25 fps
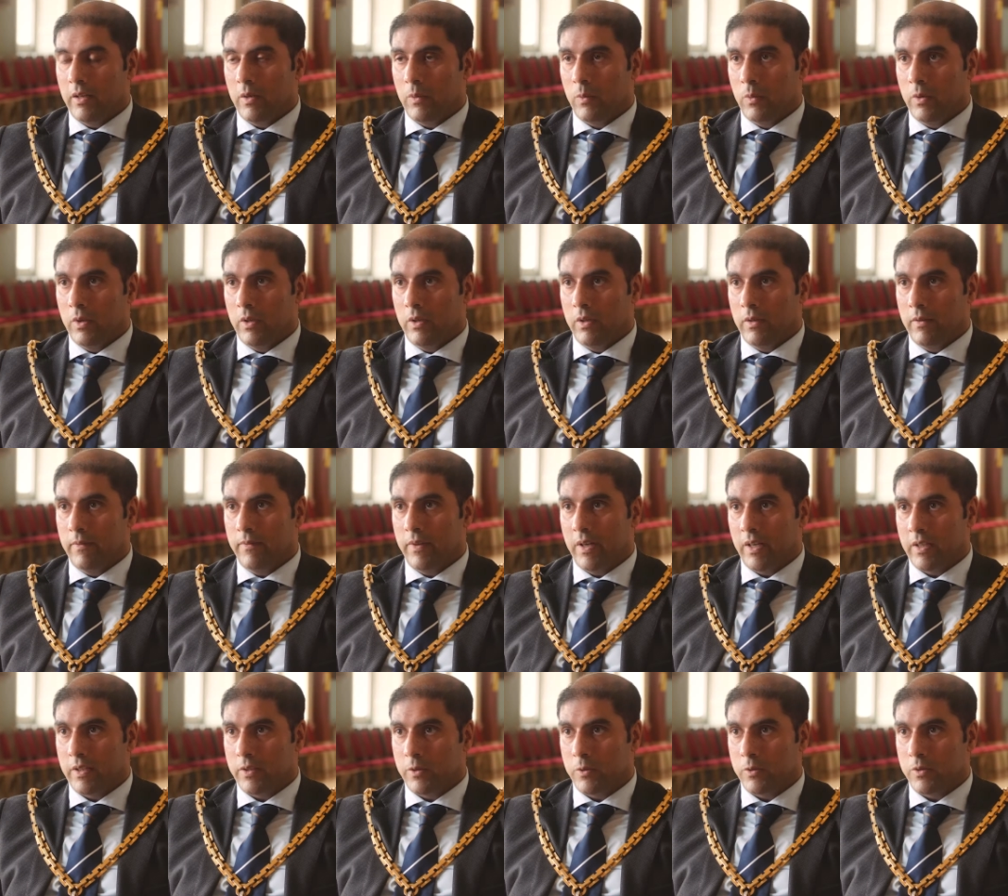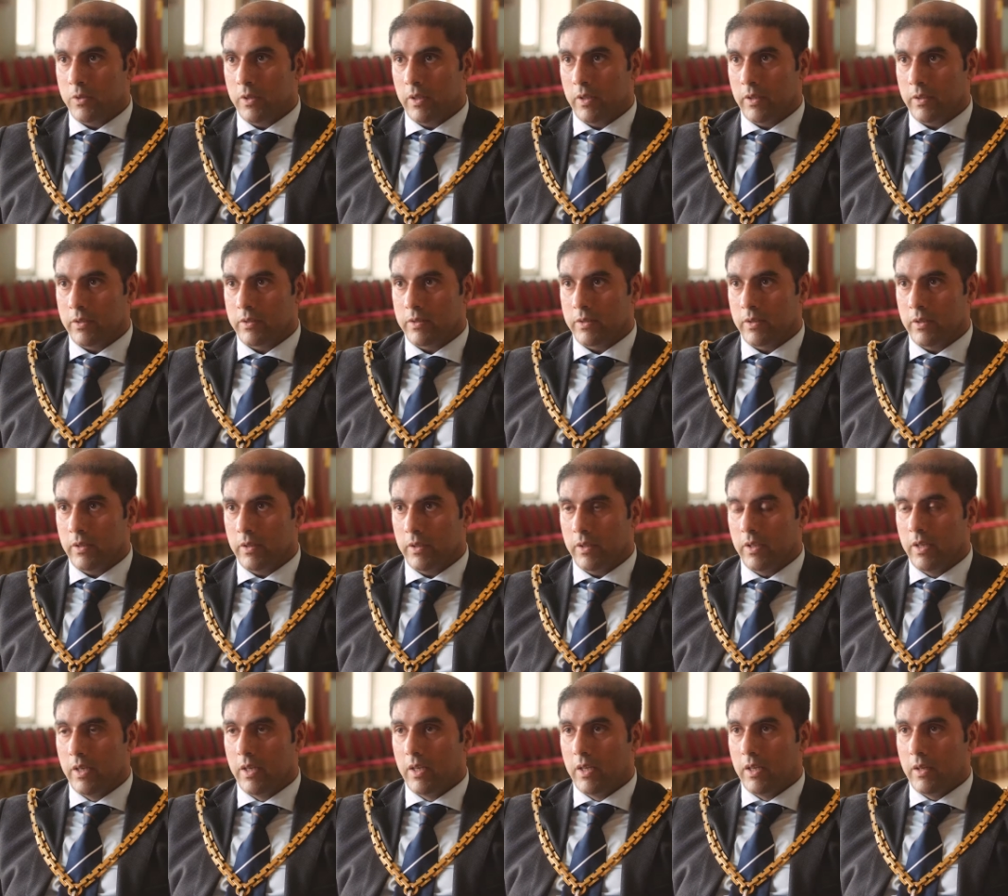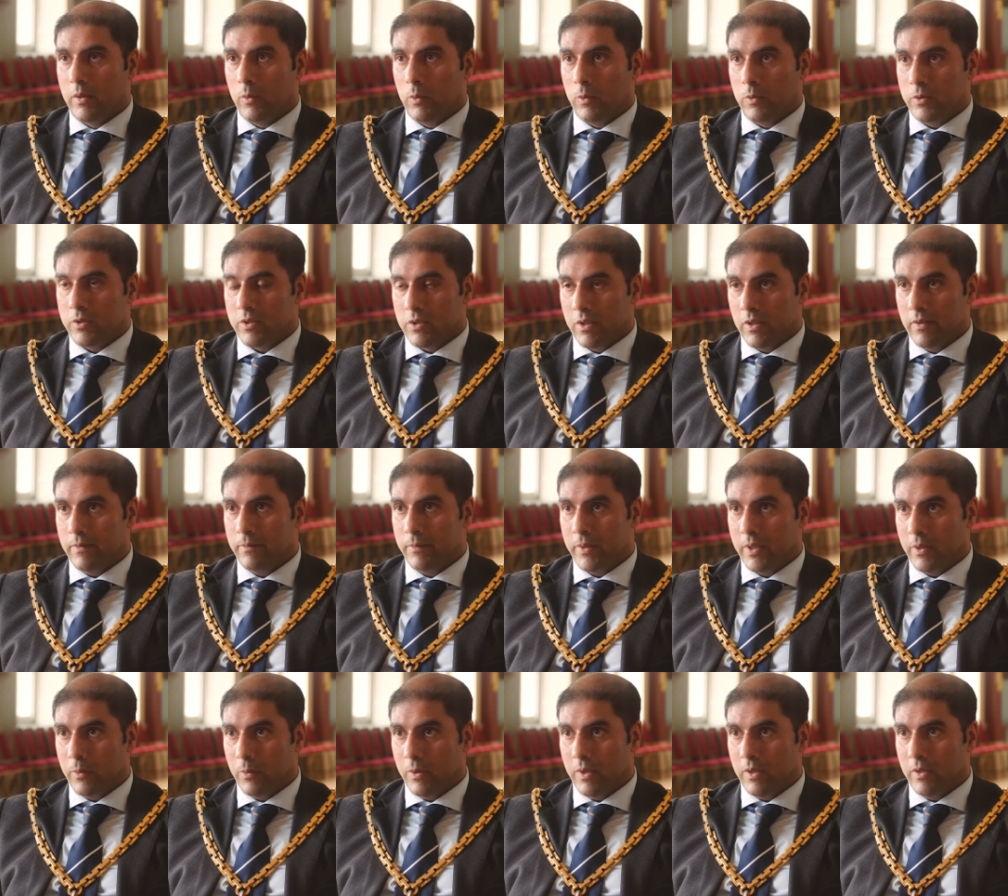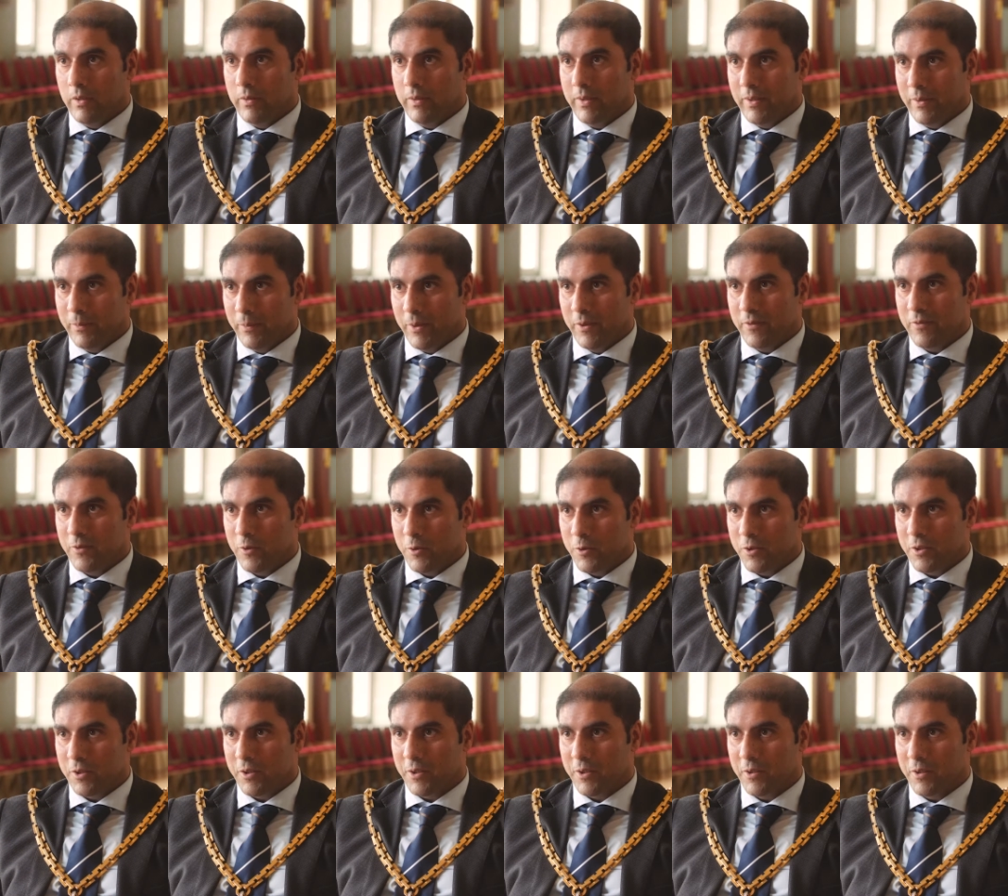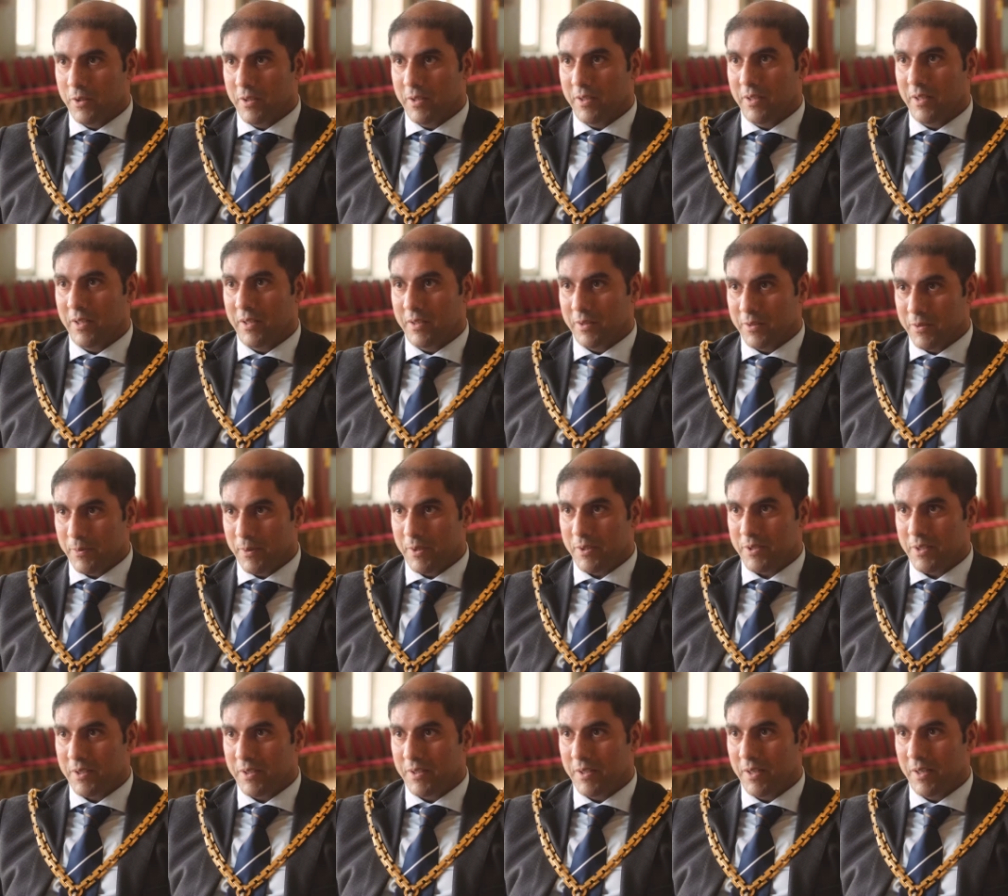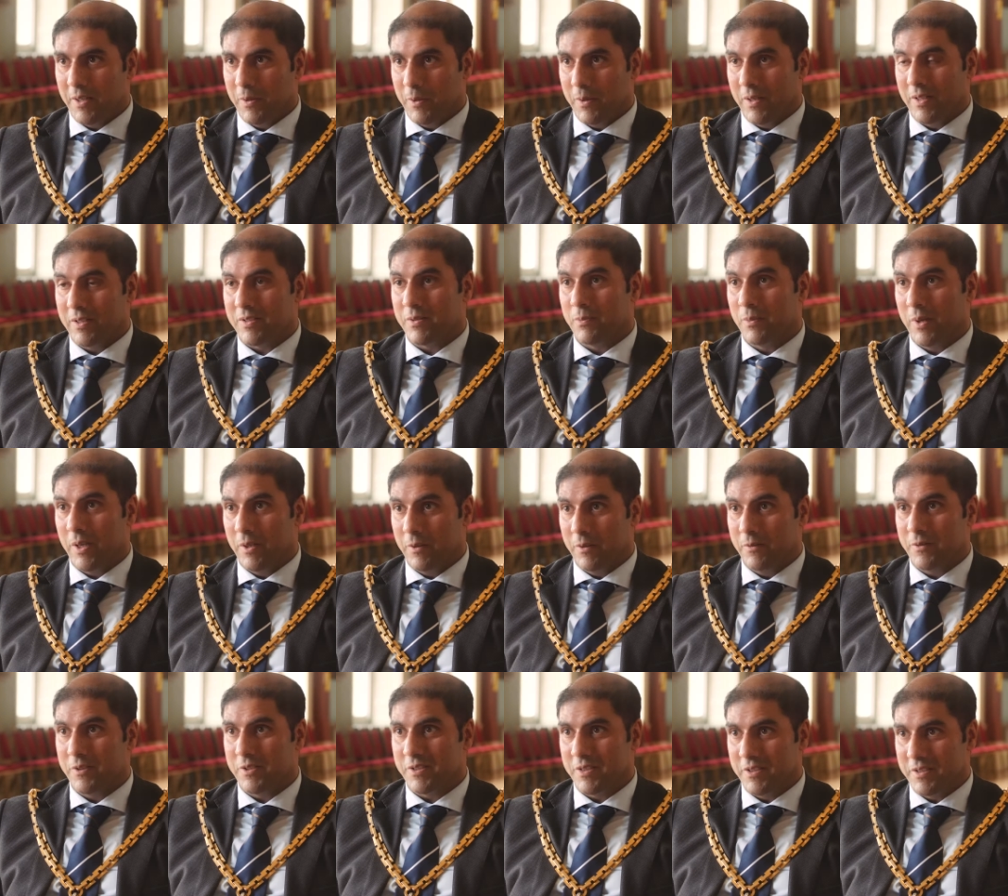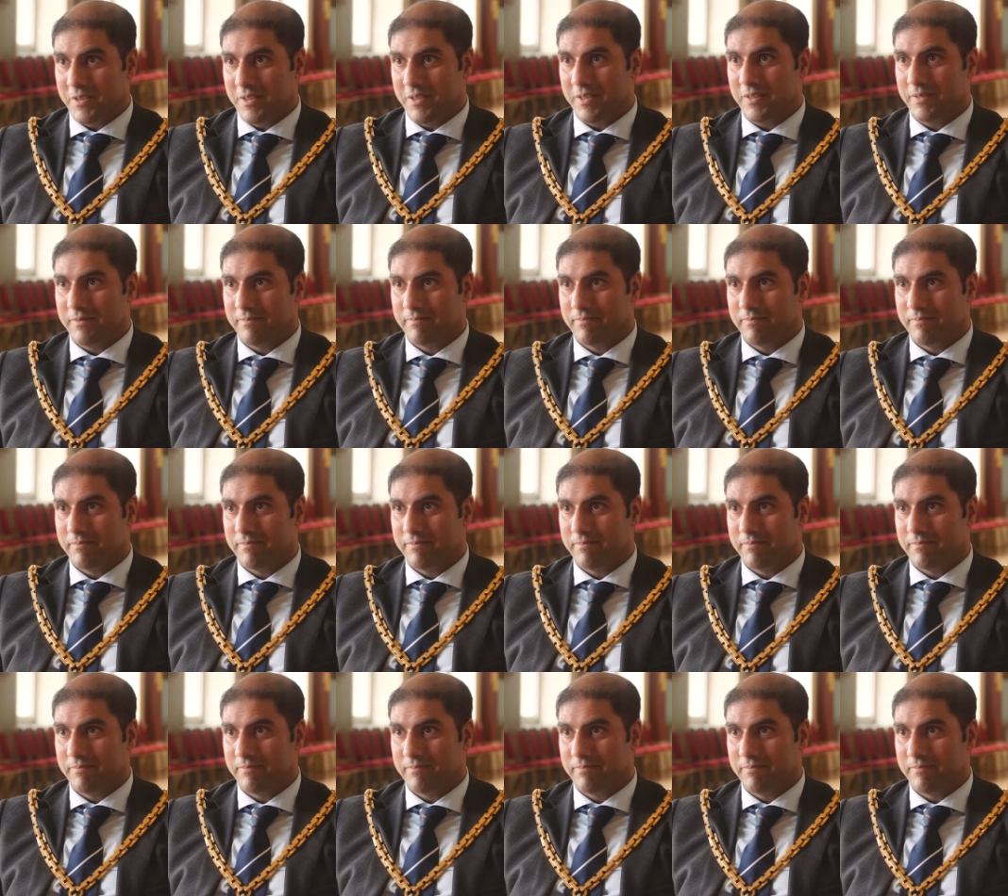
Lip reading: were values that will serve me well in my future career and especially now as mayor of the city.